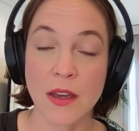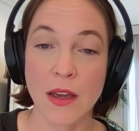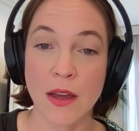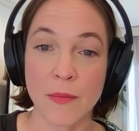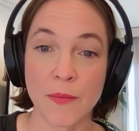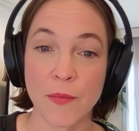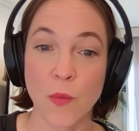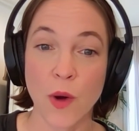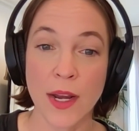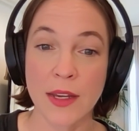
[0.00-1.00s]

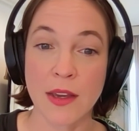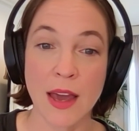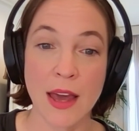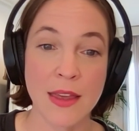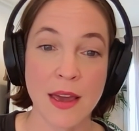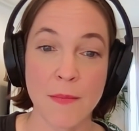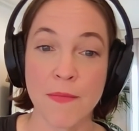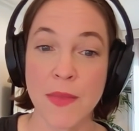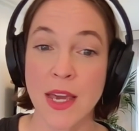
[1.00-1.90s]
when I could get them.